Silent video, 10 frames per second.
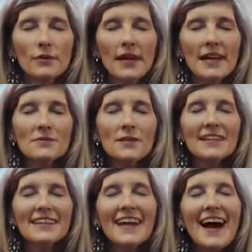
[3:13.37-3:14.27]
As we
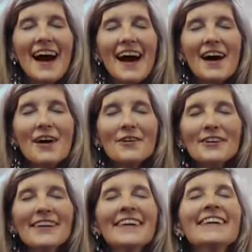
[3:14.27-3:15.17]

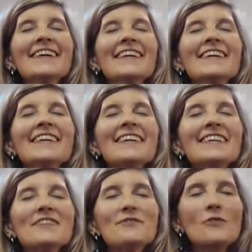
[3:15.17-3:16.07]
allow
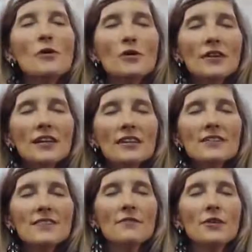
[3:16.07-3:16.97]
the
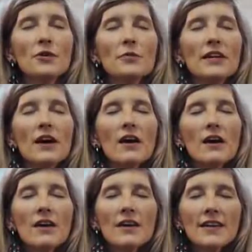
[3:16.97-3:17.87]
fullness of who we
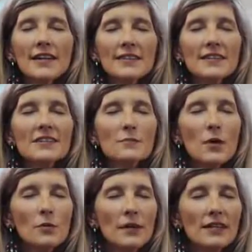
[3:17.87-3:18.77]
are in this
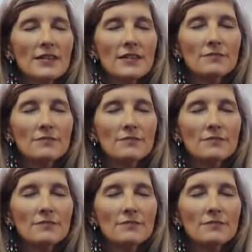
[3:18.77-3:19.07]
moment.